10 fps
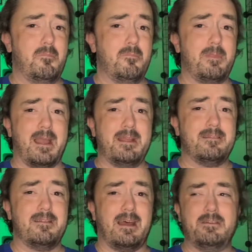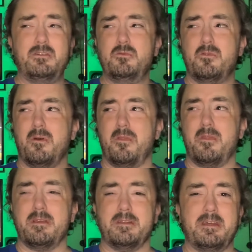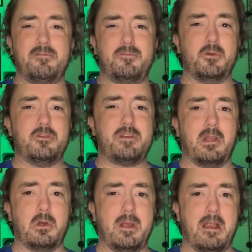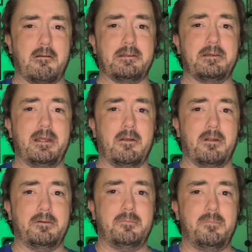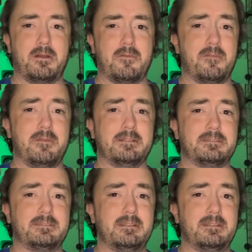I knew the Annette Funicello era better than this.